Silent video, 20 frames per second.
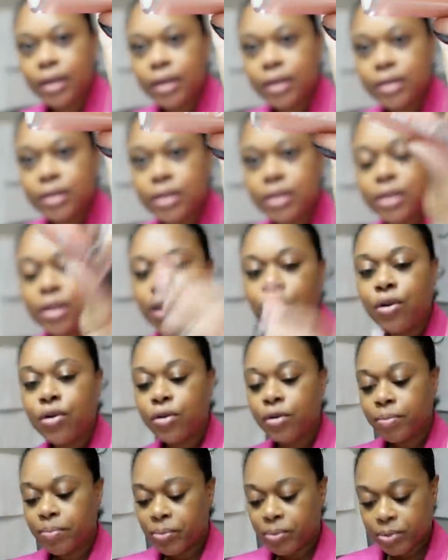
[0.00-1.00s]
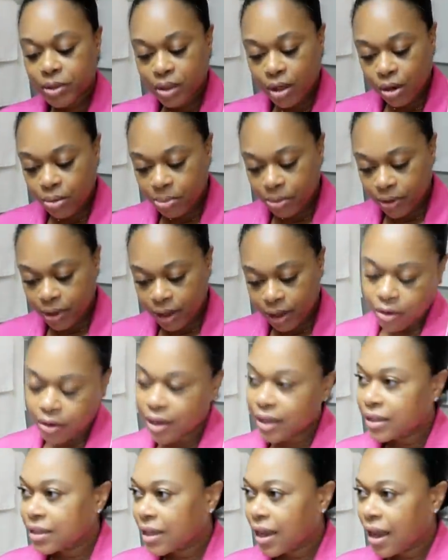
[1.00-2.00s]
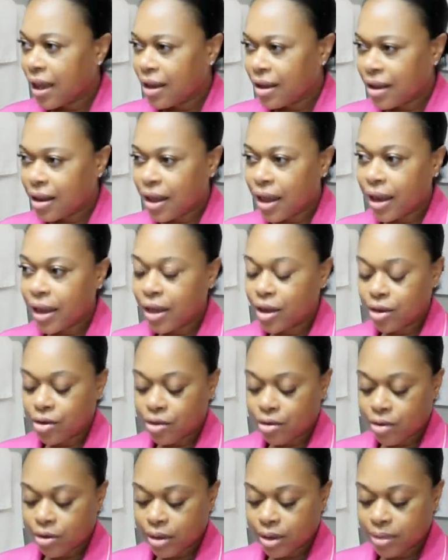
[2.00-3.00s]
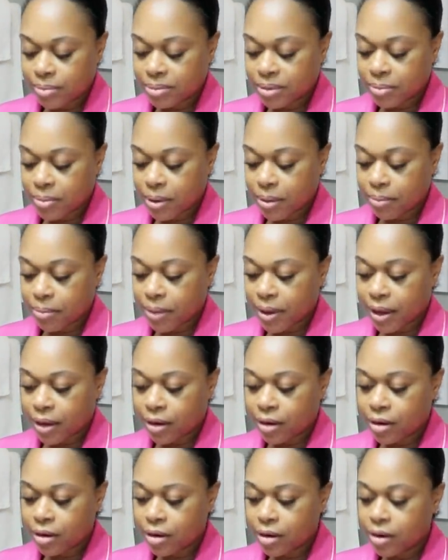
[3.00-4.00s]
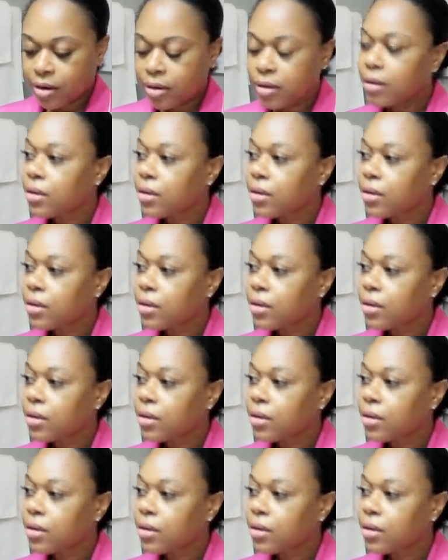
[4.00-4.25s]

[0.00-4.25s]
It's so, so pretty. So it's kind of like your lips, but better.